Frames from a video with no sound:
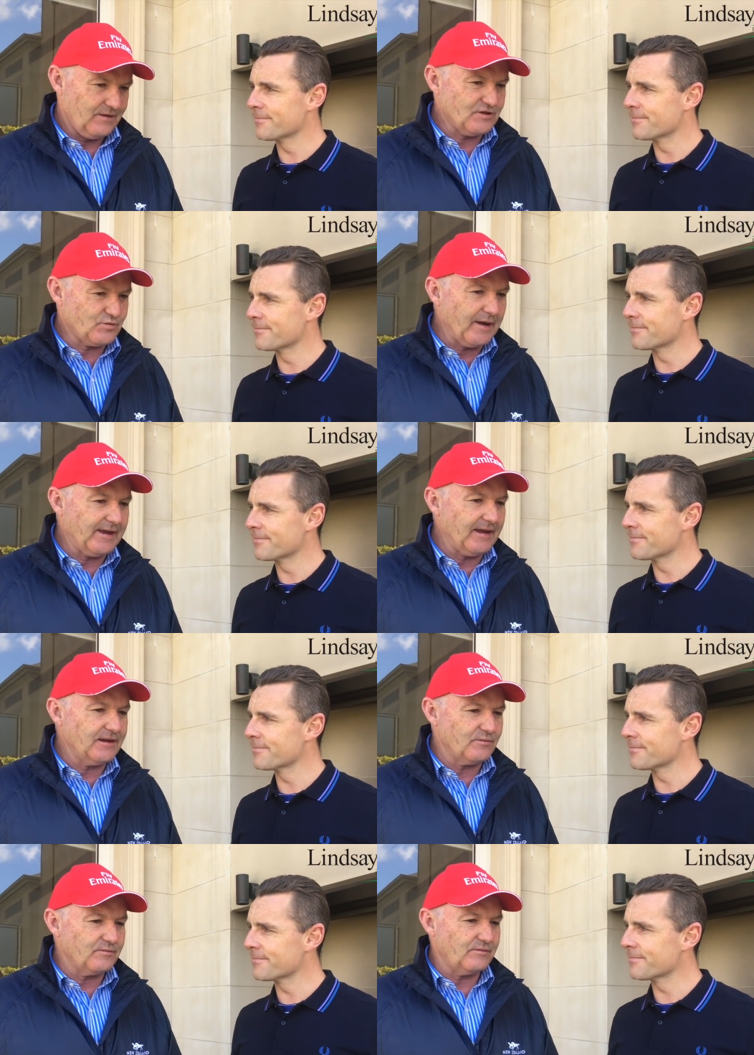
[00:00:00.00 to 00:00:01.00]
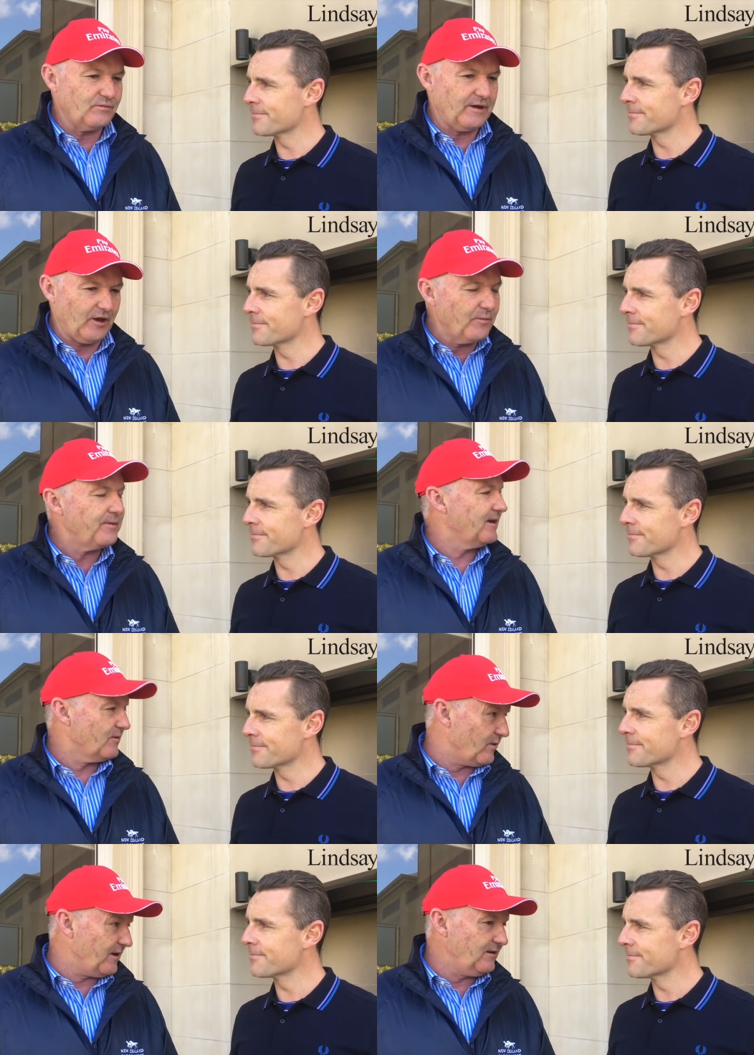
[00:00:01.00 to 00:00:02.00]
Speaker 1: this weekend and we hope he
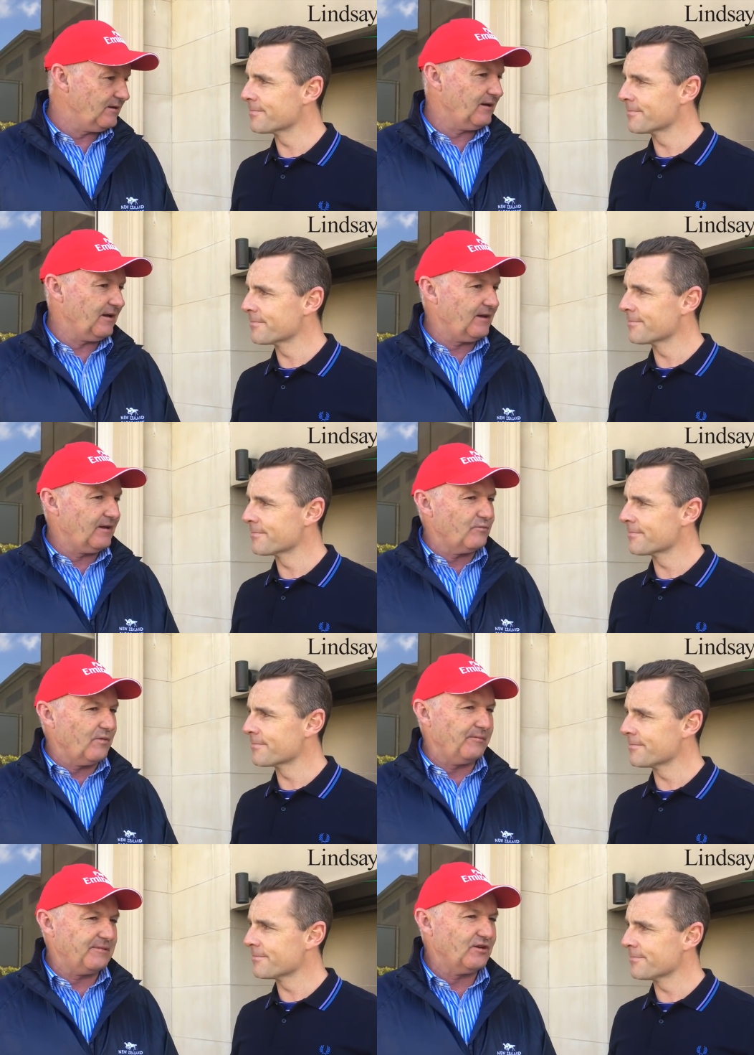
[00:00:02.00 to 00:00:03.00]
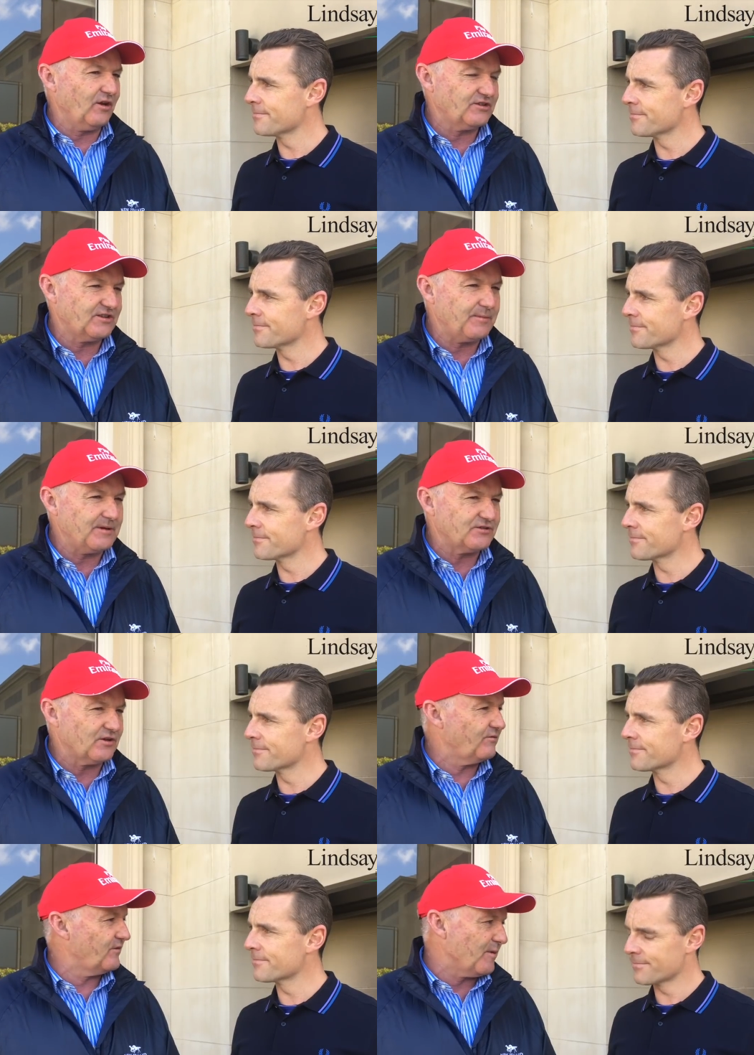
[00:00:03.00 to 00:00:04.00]
can win and it might be a nice stepping
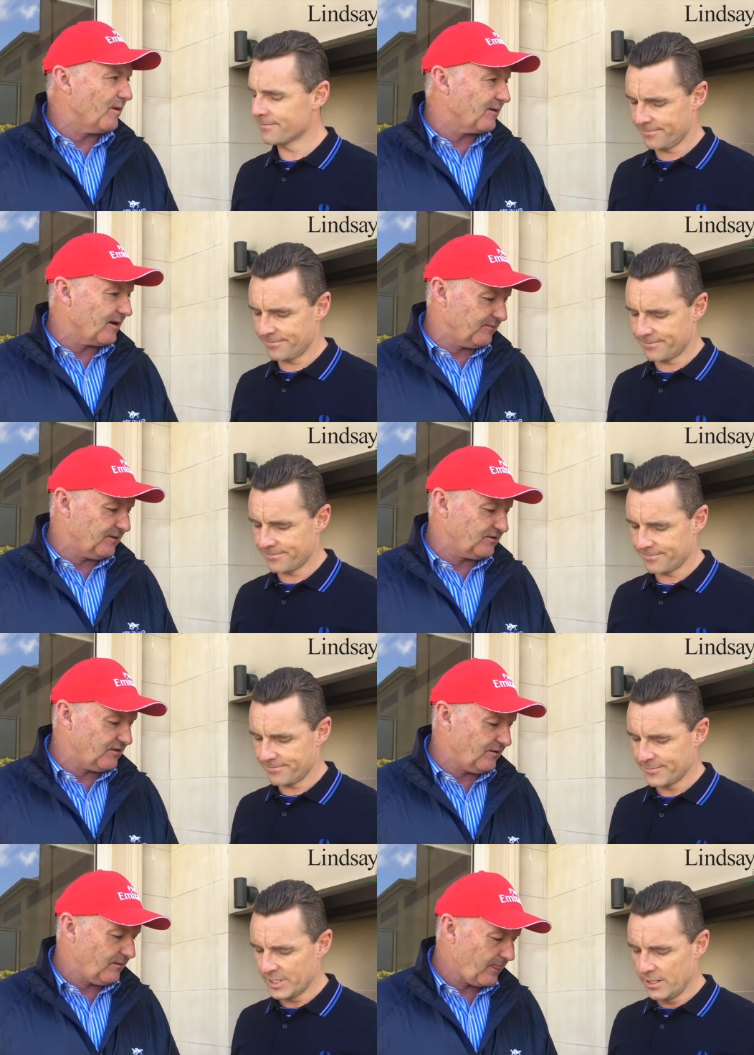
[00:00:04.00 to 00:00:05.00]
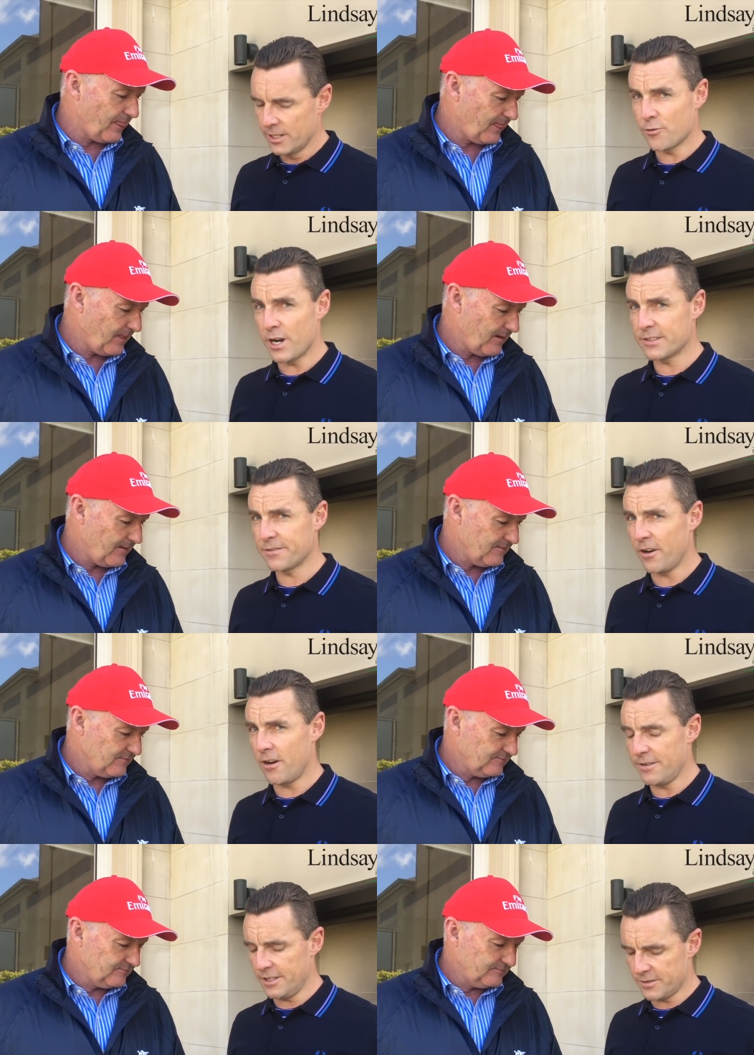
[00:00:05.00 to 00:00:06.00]
stone for the Melbourne Cup next year.
Speaker 2: Race
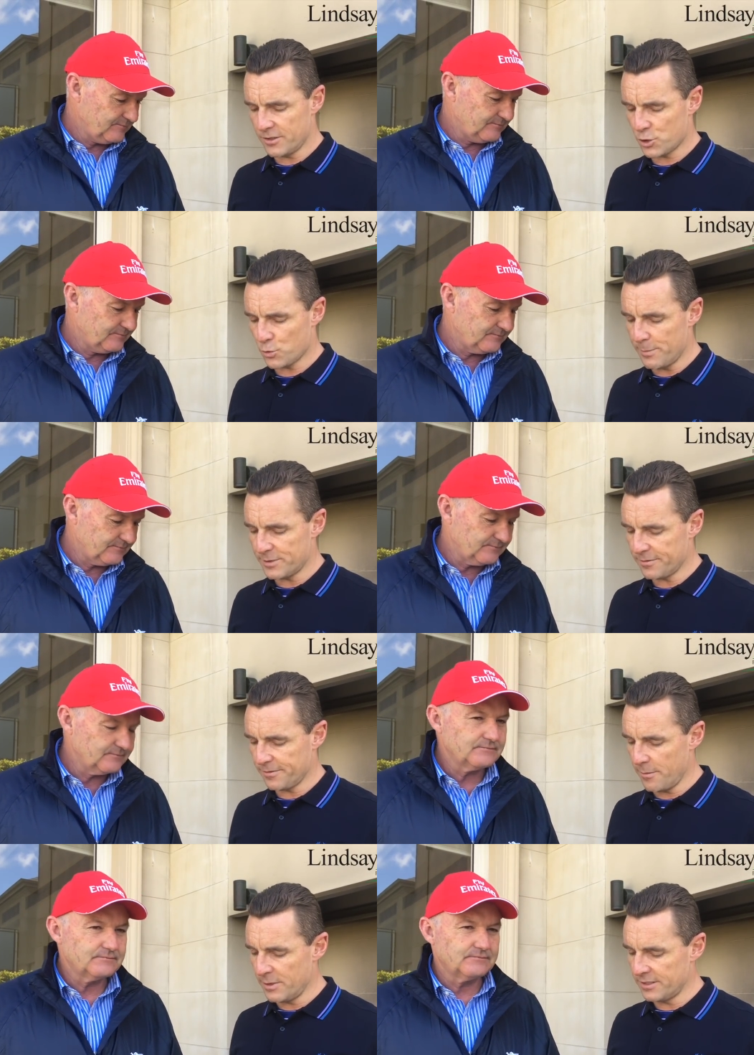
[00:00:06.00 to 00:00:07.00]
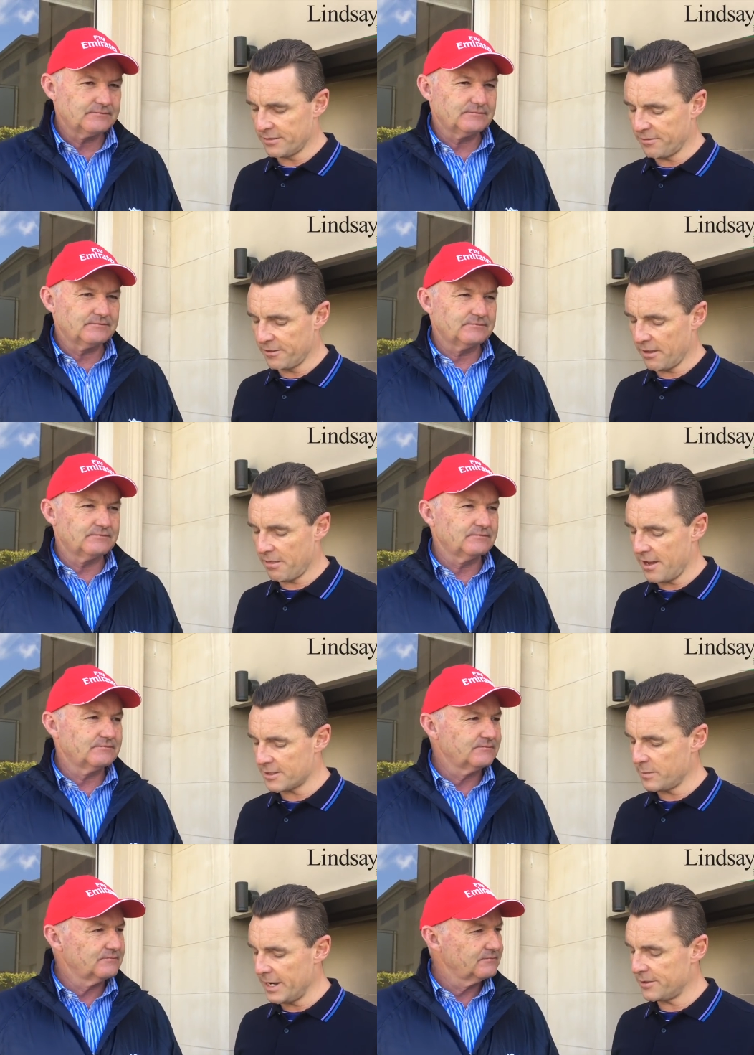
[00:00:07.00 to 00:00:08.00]
5 is the Schweppes Flemington Fling.
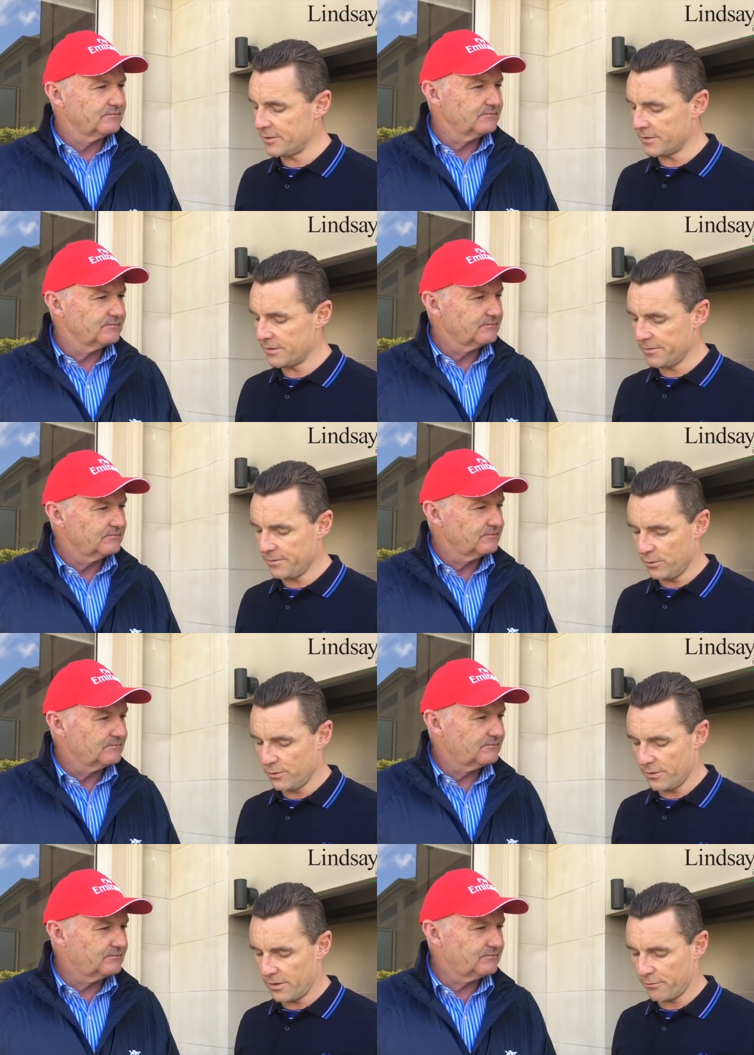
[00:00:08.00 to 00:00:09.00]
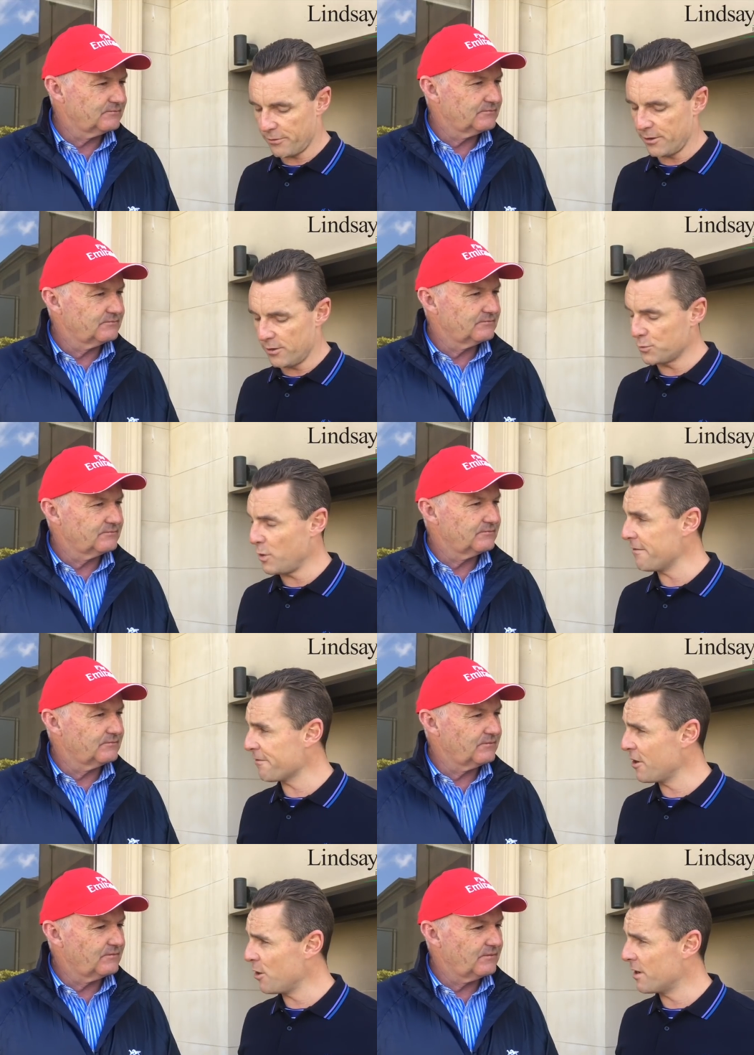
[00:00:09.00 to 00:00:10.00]
1,000 metres for the three-year-olds.
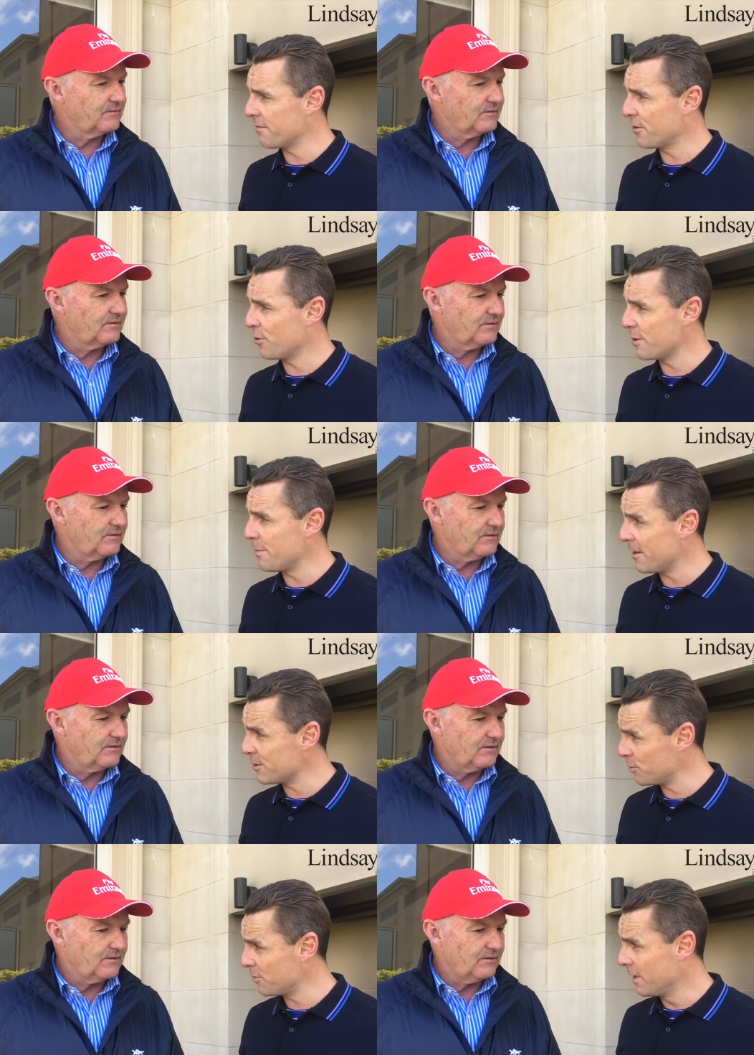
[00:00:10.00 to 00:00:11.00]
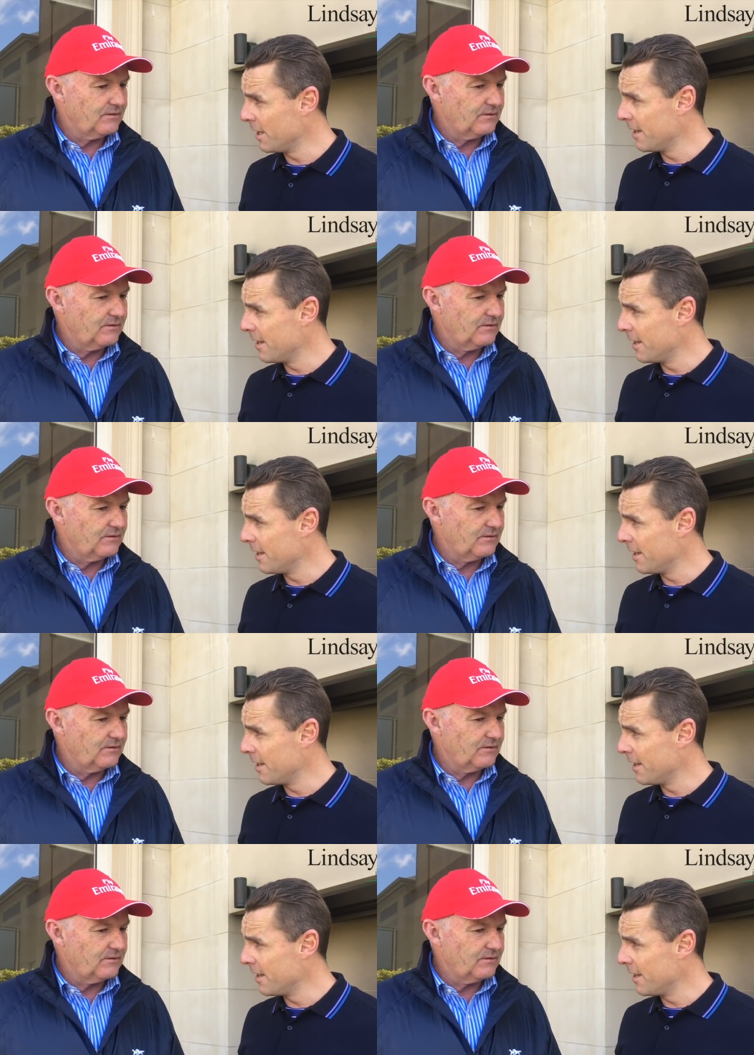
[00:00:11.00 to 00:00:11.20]
Wait for no one for Cory Parish. We'll